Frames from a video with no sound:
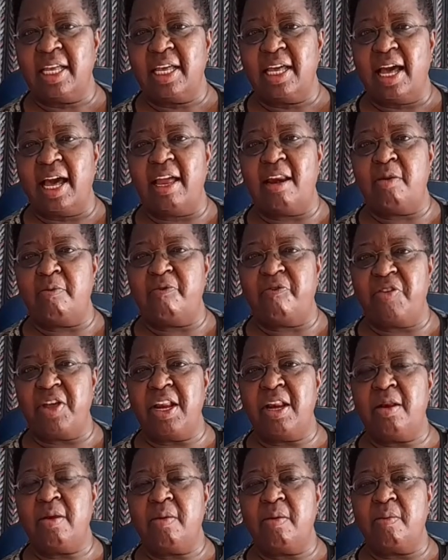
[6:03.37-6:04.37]
and
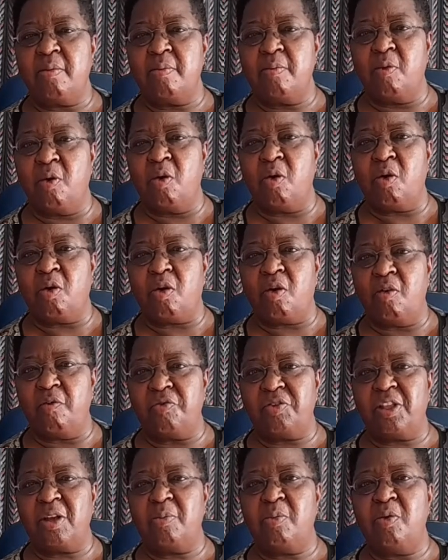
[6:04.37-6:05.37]
feel more
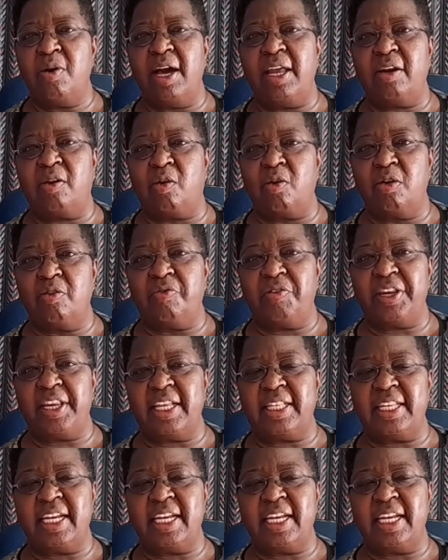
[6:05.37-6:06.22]
comfortable and confident.